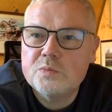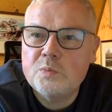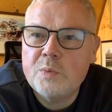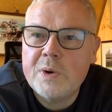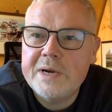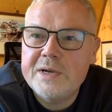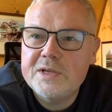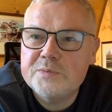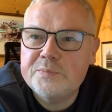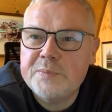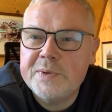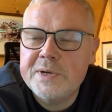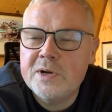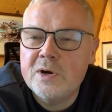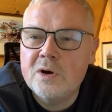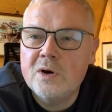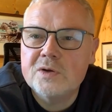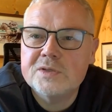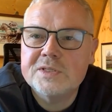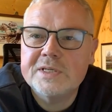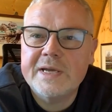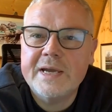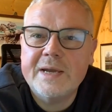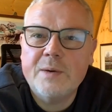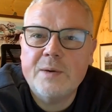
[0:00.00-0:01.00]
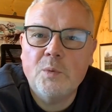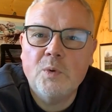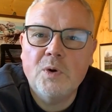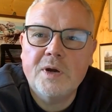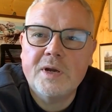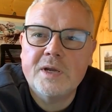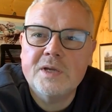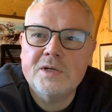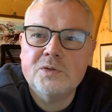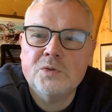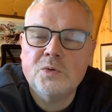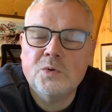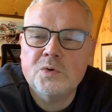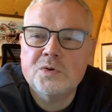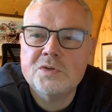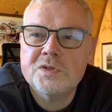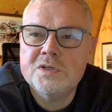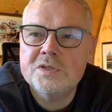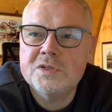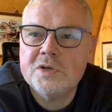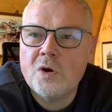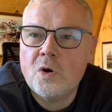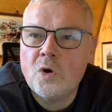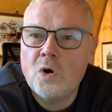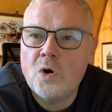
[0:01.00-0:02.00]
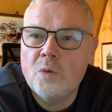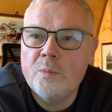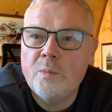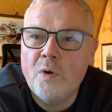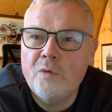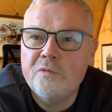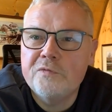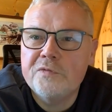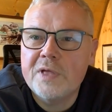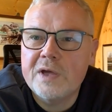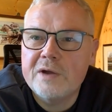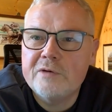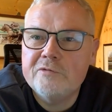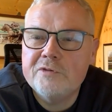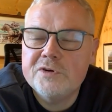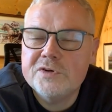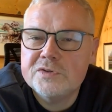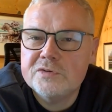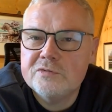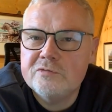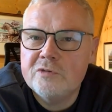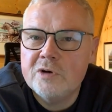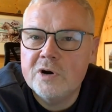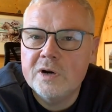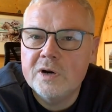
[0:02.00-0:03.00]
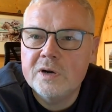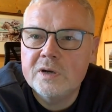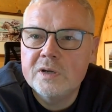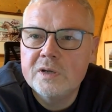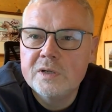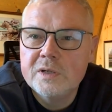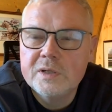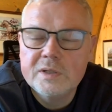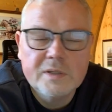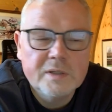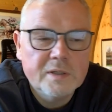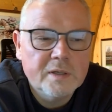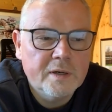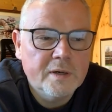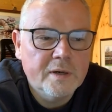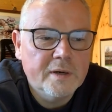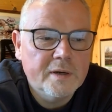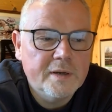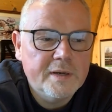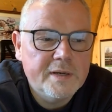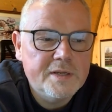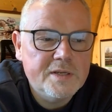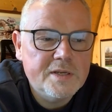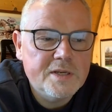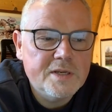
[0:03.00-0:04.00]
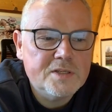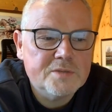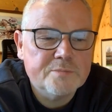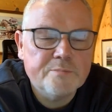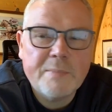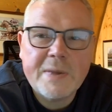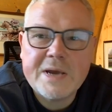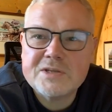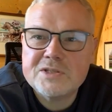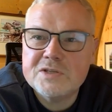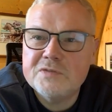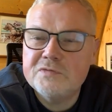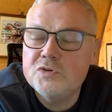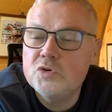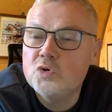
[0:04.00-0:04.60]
when it's been hard to get work into horses at home of that recent run is massive.